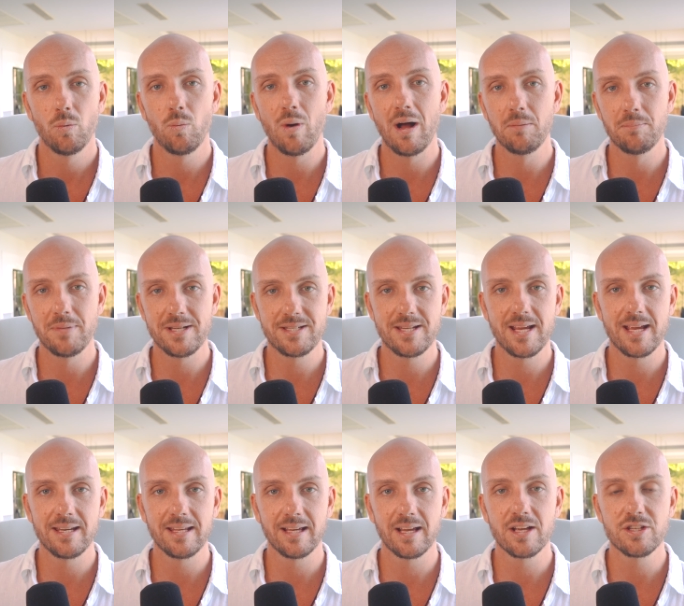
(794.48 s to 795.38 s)
while
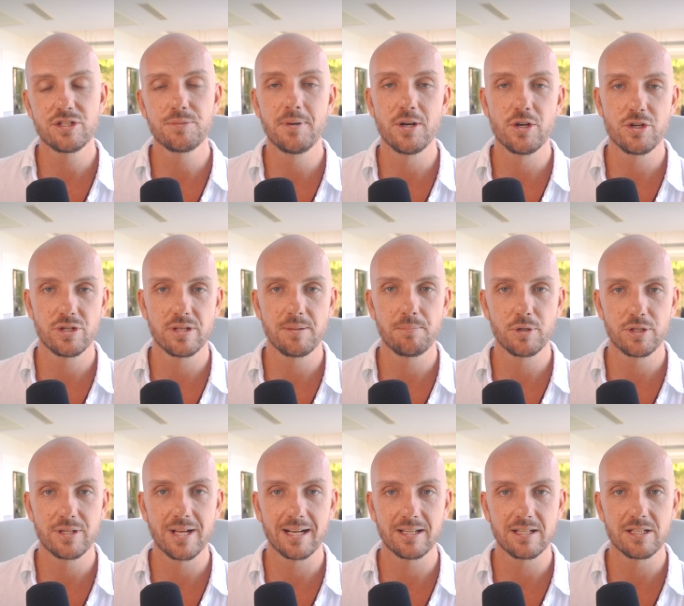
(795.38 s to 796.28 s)
maintaining a spiritually
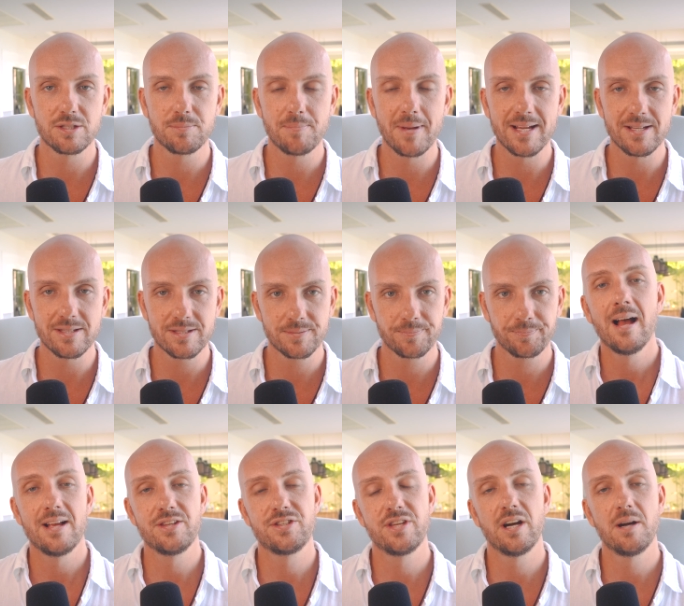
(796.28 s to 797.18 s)
protected space.
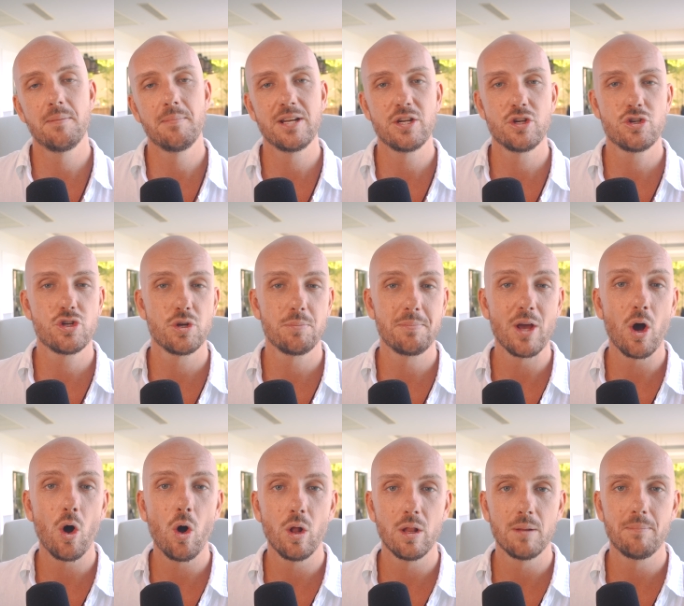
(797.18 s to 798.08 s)
A ceremony should be
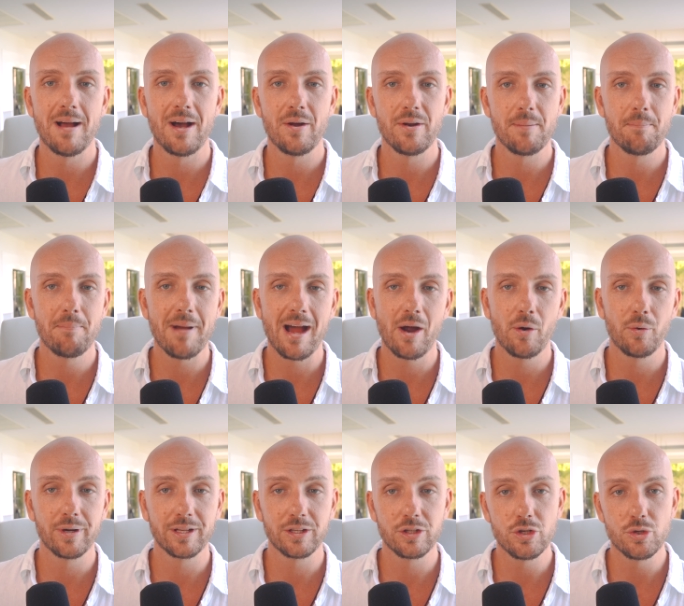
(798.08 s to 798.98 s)
all about
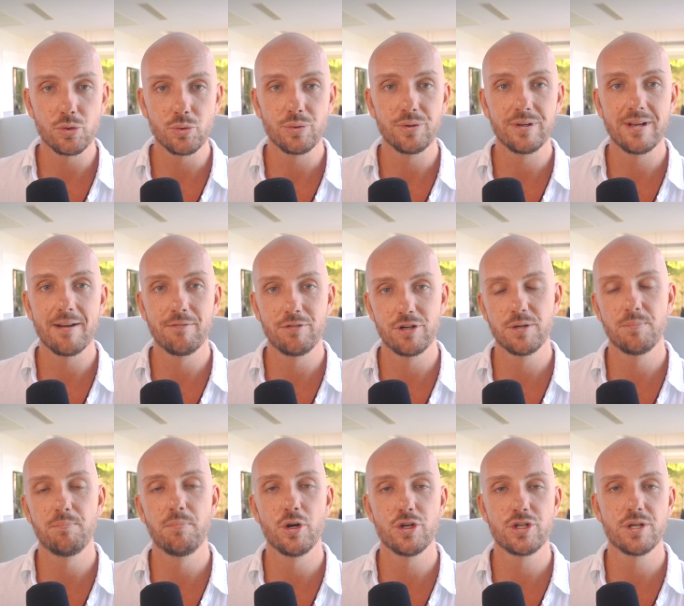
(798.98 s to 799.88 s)
empowering you, never to
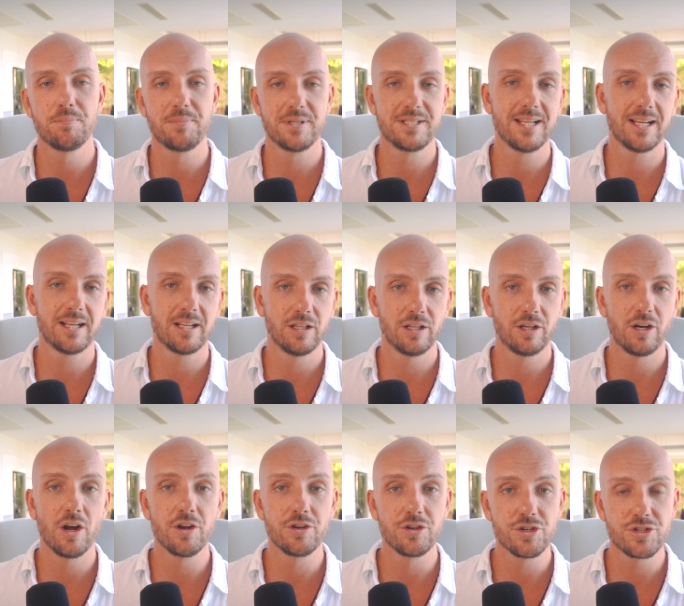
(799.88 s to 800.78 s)
push a
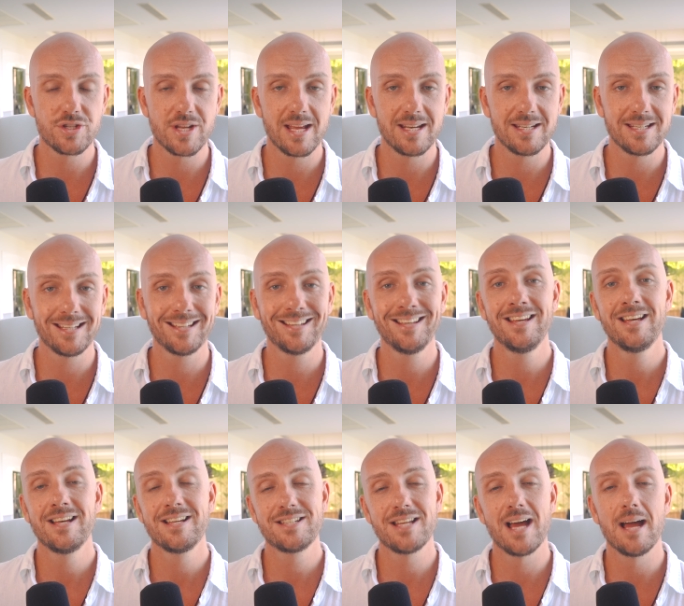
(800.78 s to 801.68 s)
particular understanding,
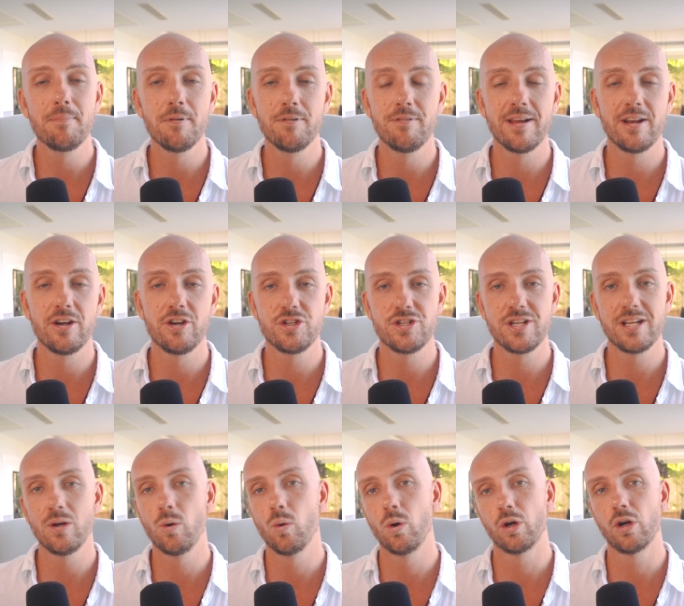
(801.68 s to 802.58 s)
type of
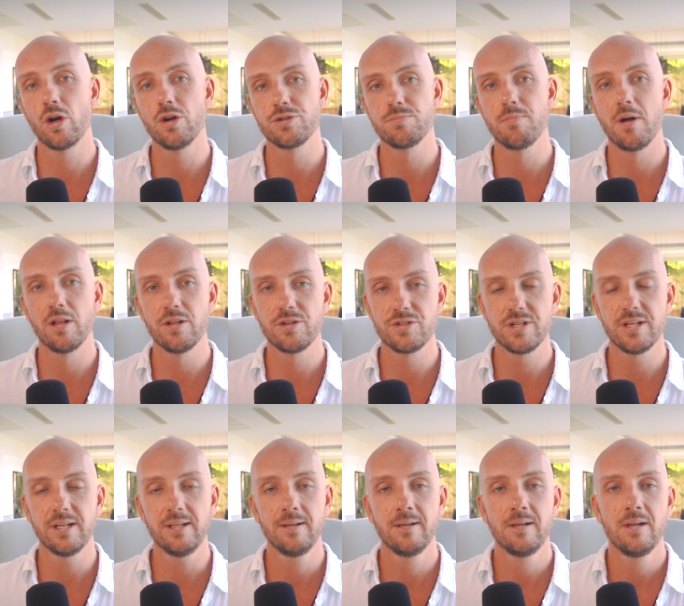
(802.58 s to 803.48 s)
energy, or
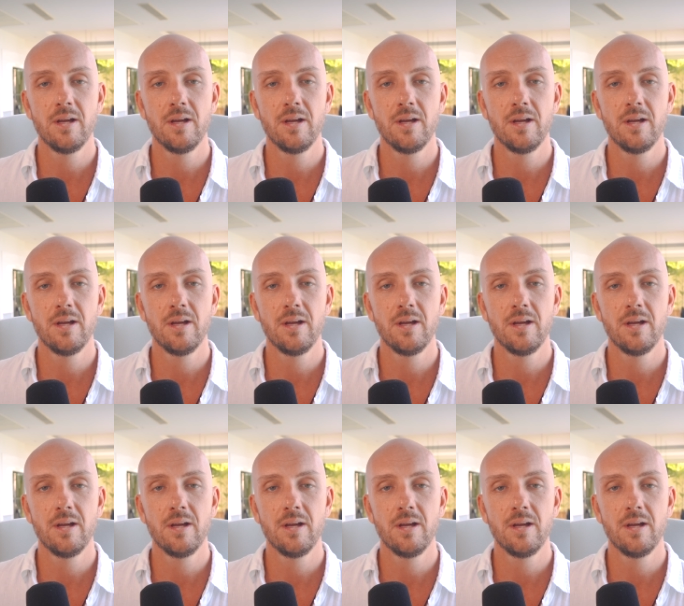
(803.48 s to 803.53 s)
cosmology.